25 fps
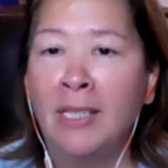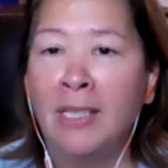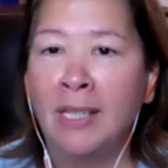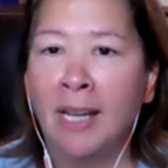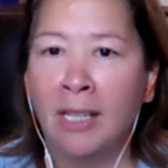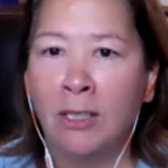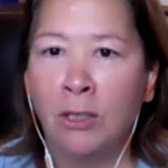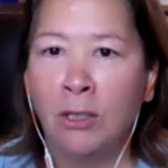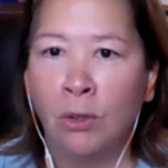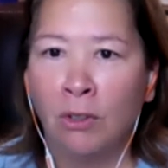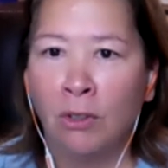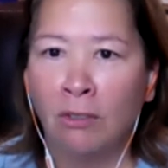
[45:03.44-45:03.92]
I
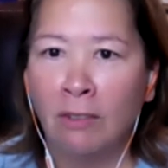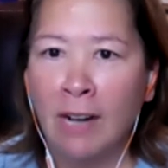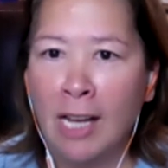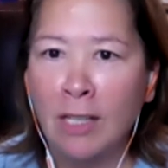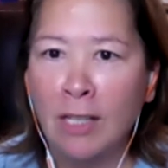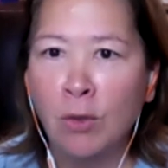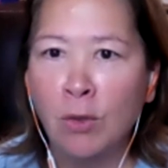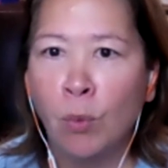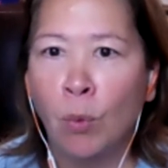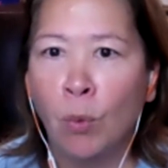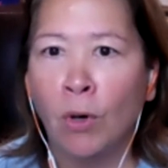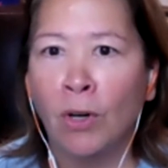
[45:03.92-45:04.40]
do
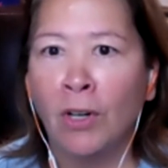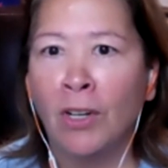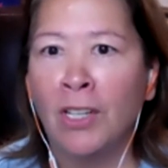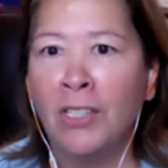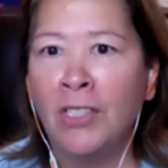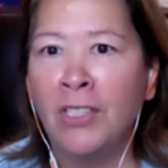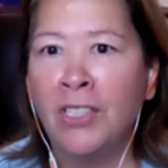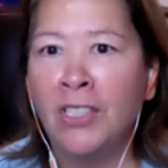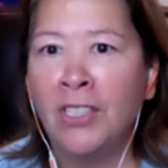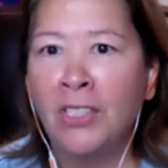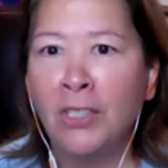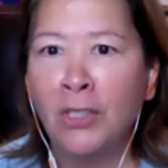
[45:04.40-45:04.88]
arrest
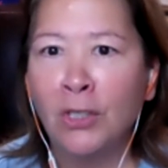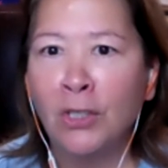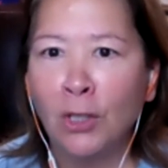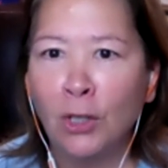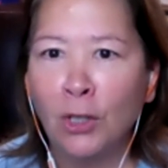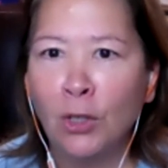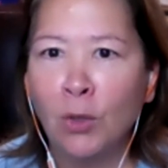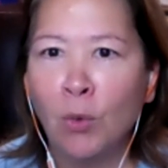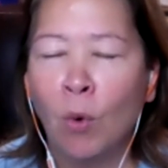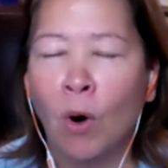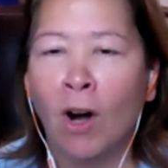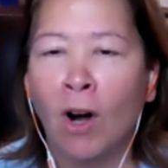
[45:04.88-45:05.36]
warrants and
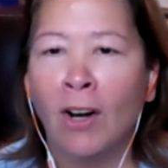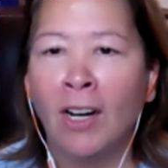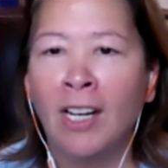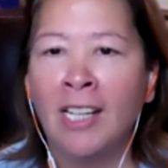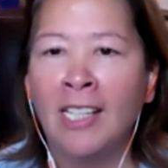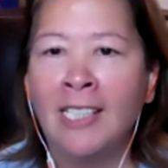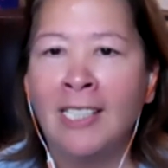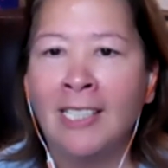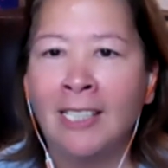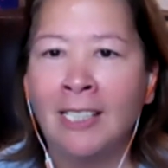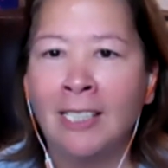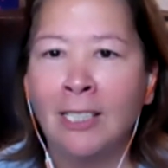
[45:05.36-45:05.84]
search
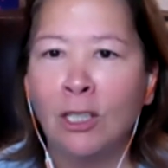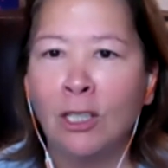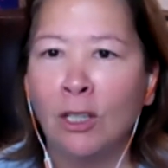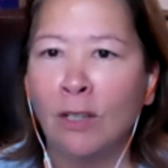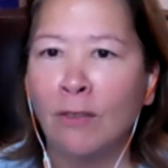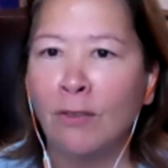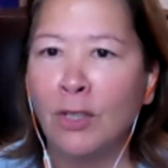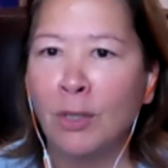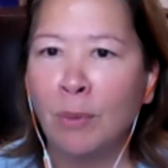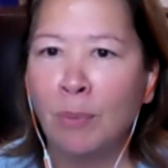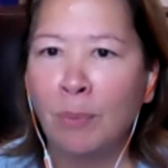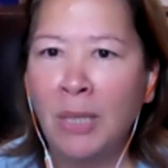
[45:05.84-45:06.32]
warrants and
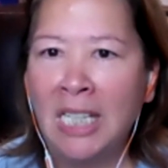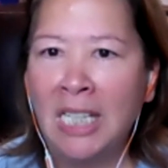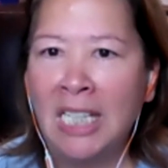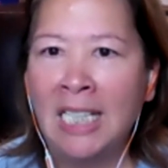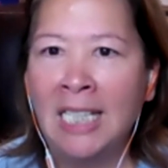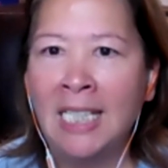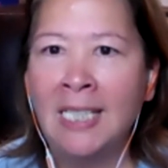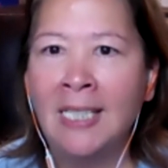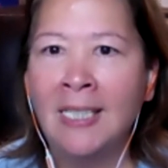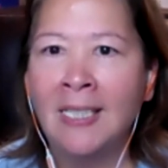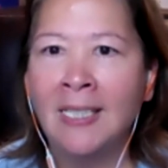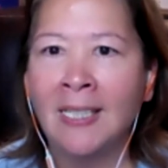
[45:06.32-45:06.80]
serve
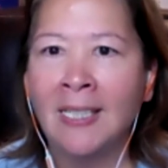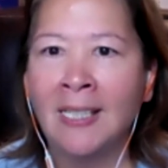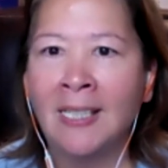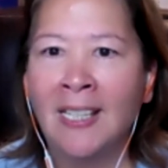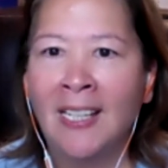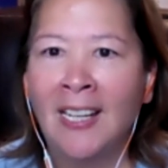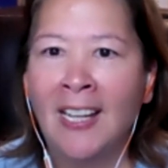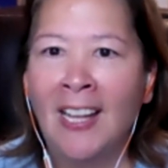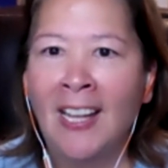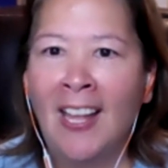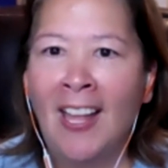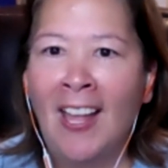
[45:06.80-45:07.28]
subpoenas and,
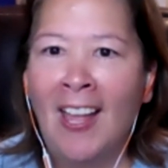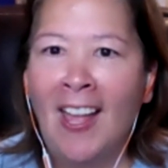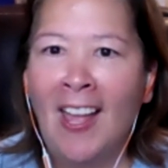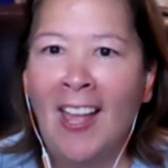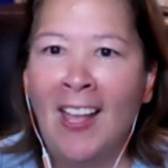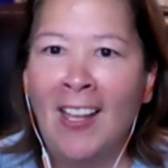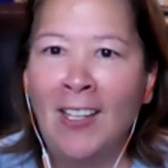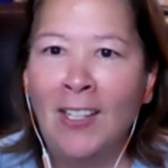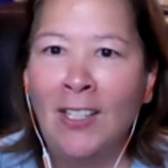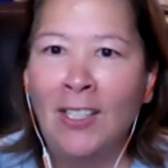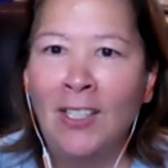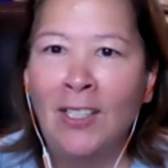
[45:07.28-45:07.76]

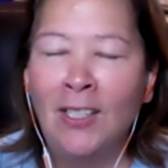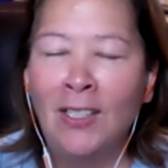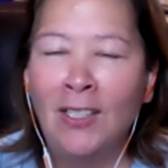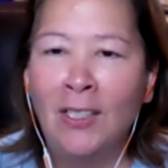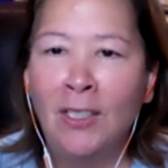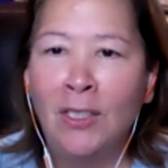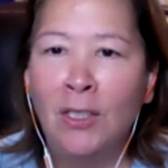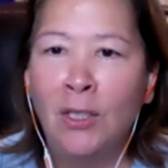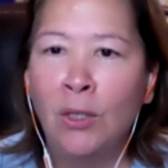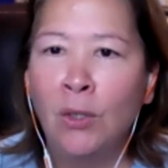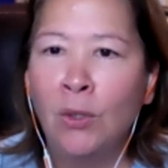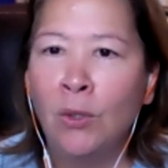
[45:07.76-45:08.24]
and
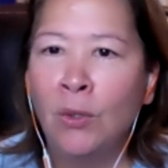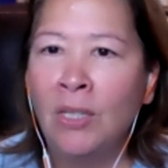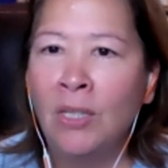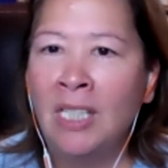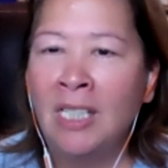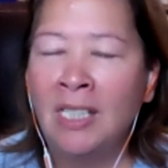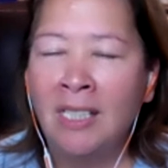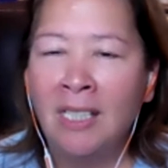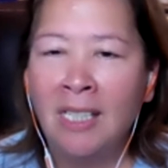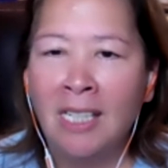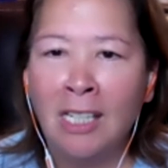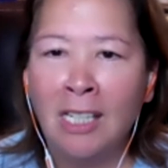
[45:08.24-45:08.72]
cool. do
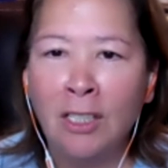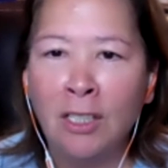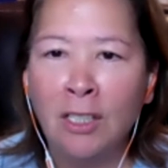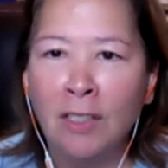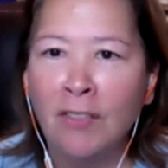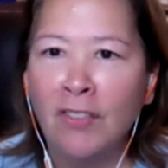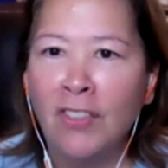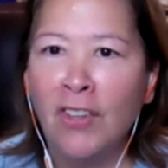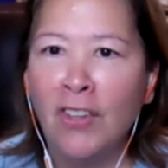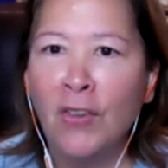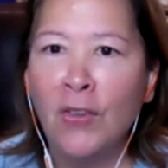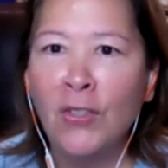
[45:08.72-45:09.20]
in,
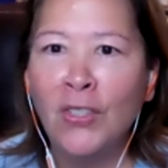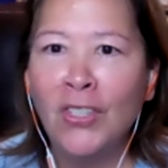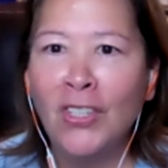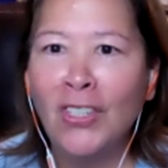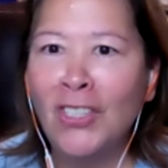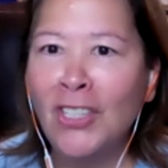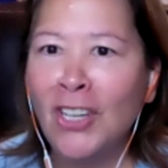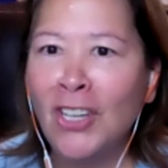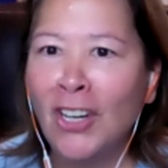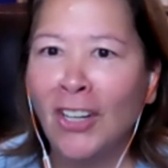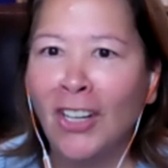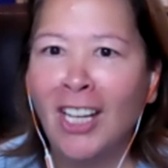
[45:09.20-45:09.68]
interviews,
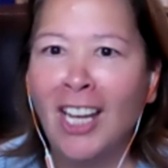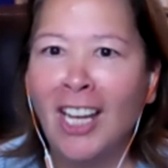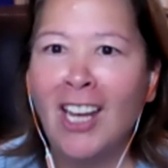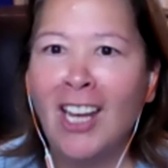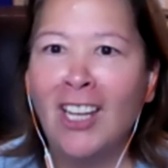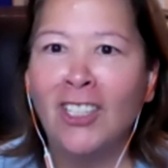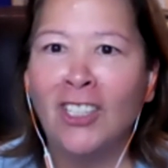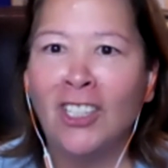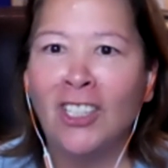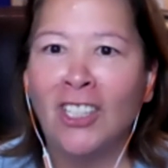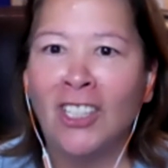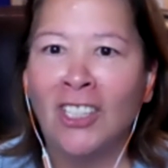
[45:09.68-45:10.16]

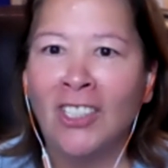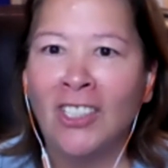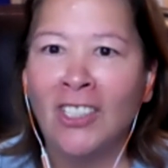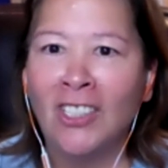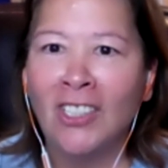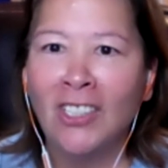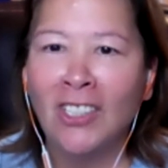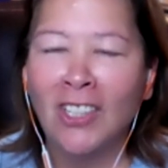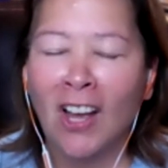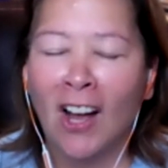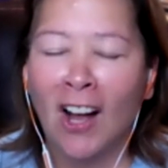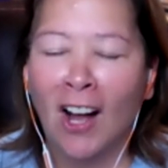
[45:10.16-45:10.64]

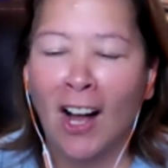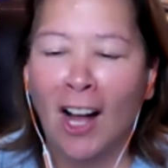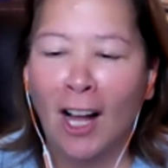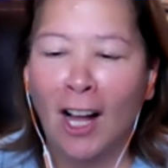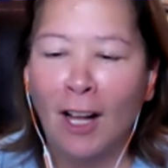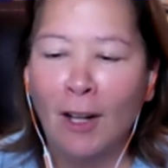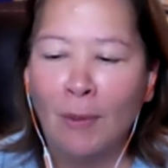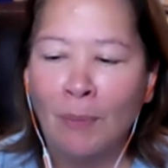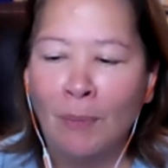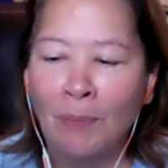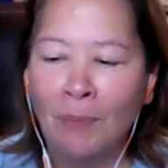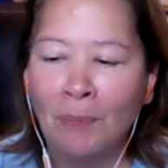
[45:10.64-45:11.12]
interrogations.
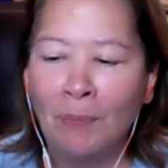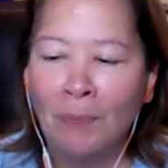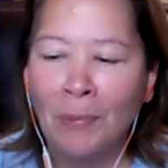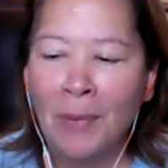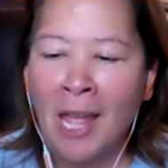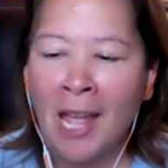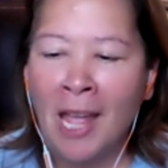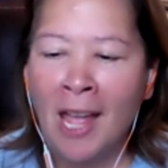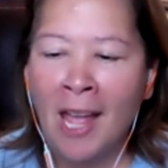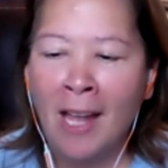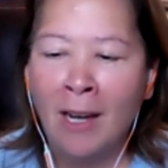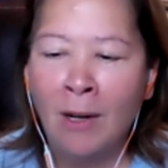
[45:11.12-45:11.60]
Um,
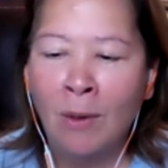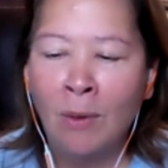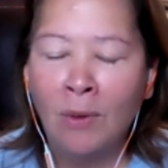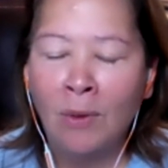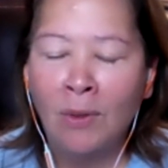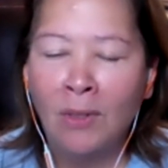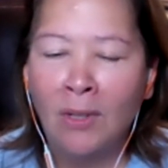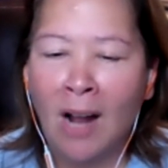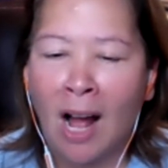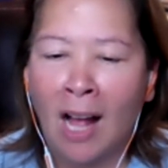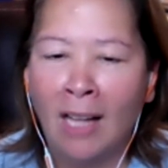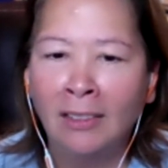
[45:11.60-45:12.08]
and
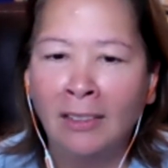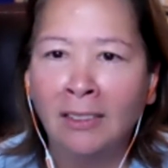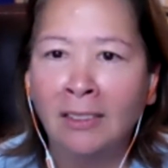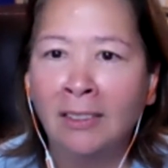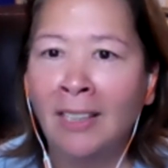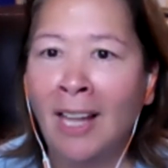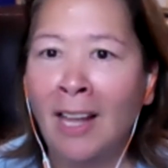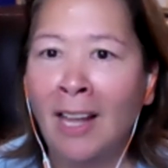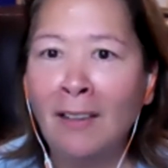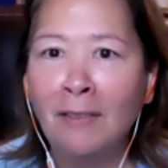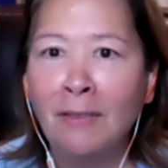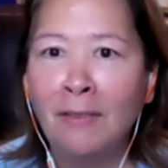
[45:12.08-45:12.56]
I
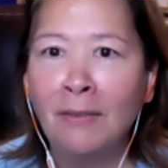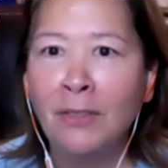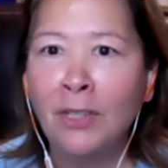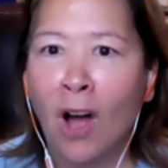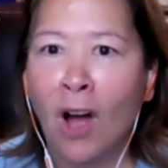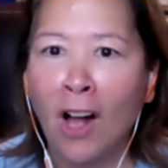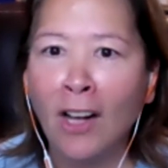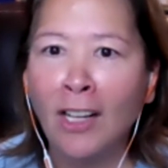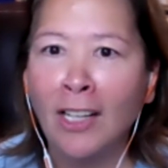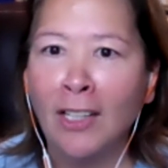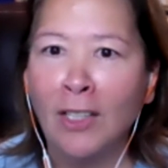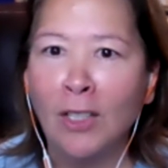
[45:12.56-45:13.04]
love
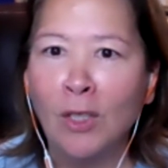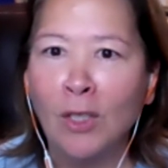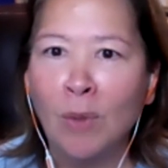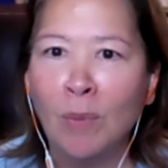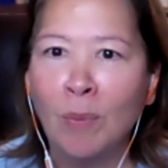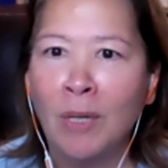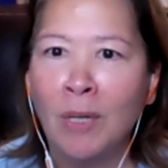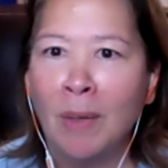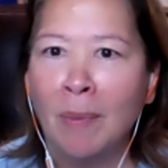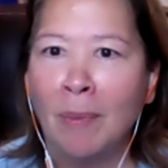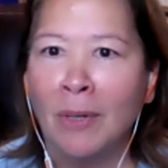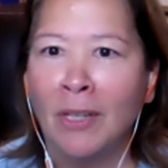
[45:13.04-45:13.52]
talking to
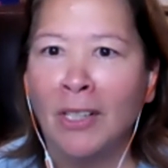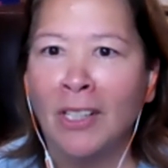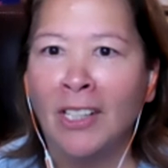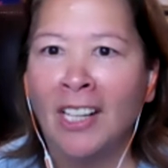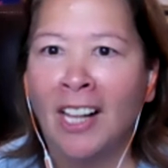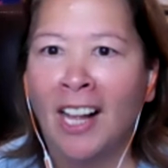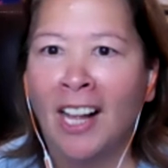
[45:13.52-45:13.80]
people.